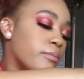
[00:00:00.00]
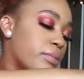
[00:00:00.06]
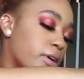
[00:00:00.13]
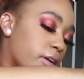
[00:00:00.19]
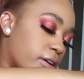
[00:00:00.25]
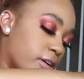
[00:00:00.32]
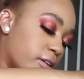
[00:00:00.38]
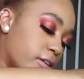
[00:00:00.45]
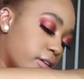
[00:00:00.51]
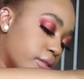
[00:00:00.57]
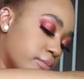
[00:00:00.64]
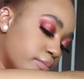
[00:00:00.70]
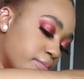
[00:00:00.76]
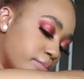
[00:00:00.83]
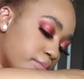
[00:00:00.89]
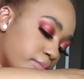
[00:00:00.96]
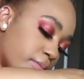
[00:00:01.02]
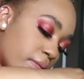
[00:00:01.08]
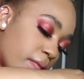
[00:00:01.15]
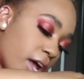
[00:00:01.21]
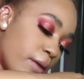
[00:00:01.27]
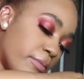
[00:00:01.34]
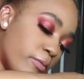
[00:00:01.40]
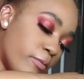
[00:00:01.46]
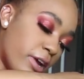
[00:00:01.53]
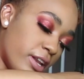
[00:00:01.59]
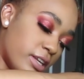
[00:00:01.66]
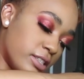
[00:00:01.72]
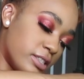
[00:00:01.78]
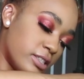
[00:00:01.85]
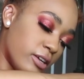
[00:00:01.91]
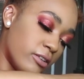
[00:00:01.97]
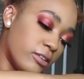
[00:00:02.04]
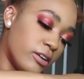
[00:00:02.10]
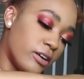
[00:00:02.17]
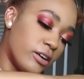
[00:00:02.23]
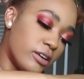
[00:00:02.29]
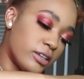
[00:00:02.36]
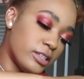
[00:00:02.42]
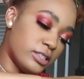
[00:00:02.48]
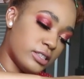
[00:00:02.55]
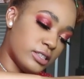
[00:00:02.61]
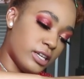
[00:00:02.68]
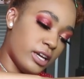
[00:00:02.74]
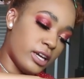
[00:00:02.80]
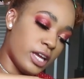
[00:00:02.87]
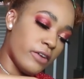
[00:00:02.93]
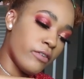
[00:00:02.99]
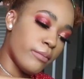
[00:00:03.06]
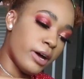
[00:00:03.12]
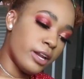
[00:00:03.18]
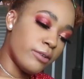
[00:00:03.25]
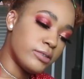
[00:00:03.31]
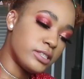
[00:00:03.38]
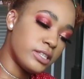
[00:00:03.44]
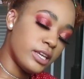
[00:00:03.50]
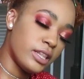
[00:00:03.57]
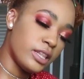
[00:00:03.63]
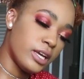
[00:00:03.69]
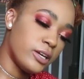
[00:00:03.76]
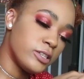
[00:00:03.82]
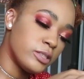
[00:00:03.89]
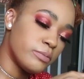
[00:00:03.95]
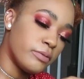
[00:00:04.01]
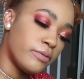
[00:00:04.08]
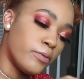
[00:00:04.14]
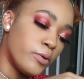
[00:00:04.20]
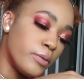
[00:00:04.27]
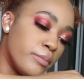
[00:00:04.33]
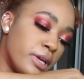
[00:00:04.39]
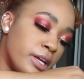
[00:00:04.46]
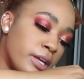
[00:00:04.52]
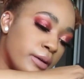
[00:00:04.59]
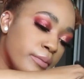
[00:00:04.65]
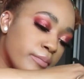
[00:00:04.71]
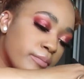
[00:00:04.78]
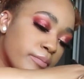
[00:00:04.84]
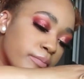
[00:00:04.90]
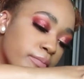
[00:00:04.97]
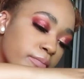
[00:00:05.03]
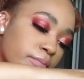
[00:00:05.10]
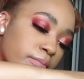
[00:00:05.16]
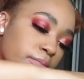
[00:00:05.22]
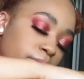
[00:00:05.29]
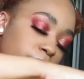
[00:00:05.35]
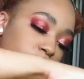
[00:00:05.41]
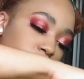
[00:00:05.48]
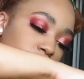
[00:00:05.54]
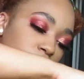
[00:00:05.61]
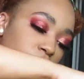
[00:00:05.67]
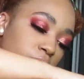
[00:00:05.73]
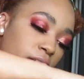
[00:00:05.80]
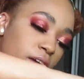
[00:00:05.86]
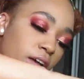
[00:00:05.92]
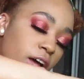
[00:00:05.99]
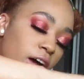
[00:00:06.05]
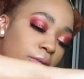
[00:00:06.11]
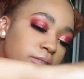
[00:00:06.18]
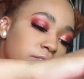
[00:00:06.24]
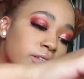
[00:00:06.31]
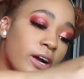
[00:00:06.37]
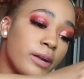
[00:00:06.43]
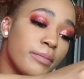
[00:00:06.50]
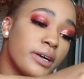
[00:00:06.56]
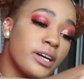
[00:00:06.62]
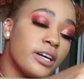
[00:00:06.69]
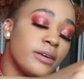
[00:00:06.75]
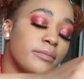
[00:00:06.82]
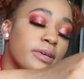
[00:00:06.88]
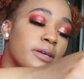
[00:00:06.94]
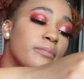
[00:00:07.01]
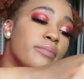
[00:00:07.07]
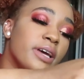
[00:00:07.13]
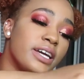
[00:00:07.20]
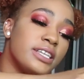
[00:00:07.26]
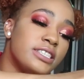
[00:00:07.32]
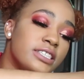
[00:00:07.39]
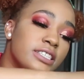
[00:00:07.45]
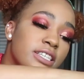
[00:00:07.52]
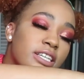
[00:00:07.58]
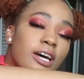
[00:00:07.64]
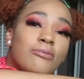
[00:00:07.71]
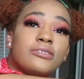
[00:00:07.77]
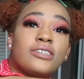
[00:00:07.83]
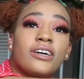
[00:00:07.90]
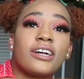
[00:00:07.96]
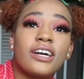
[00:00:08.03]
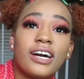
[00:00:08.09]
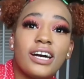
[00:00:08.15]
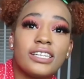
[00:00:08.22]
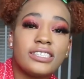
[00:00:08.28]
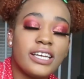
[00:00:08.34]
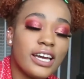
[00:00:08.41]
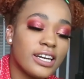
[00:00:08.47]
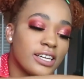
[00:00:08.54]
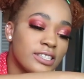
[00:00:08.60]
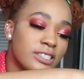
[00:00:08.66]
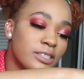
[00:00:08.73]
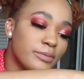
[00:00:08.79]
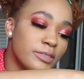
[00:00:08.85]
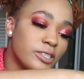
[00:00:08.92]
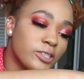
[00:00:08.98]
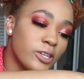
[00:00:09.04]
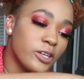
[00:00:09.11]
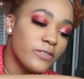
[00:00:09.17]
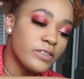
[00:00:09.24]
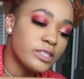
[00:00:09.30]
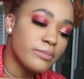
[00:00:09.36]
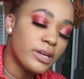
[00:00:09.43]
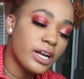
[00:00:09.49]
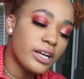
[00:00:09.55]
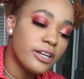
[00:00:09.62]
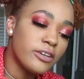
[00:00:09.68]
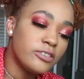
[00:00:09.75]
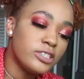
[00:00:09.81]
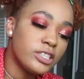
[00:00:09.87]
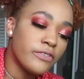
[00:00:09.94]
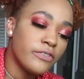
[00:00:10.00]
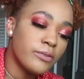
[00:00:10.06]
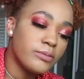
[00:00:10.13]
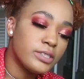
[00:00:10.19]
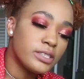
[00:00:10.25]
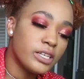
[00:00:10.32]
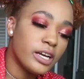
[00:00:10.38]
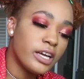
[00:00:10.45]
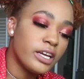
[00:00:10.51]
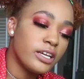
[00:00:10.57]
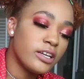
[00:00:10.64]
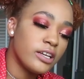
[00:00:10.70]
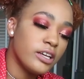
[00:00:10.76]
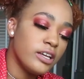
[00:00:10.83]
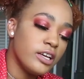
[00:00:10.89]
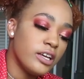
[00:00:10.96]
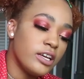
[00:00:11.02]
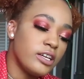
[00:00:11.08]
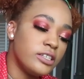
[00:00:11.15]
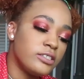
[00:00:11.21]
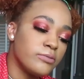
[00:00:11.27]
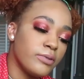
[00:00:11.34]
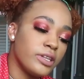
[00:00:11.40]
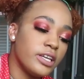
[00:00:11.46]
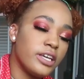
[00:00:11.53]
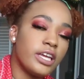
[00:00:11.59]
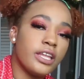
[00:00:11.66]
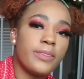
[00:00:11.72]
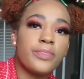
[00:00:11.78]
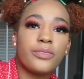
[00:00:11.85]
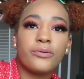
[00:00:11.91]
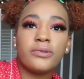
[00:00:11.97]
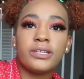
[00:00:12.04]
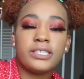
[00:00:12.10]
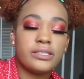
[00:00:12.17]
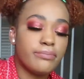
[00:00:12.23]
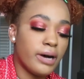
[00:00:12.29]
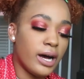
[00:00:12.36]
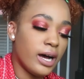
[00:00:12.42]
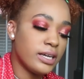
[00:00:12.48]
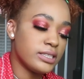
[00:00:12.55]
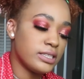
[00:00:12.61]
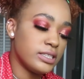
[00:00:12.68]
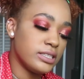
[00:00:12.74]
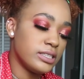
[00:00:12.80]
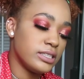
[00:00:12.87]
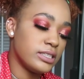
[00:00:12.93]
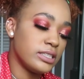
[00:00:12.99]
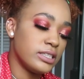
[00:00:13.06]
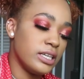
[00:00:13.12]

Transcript: But um I've been waiting so long. It's like everybody was getting theirs before me. I was starting to become impatient. I was going to contact customer service, but I know Jeffree was like, he's really getting through these boxes.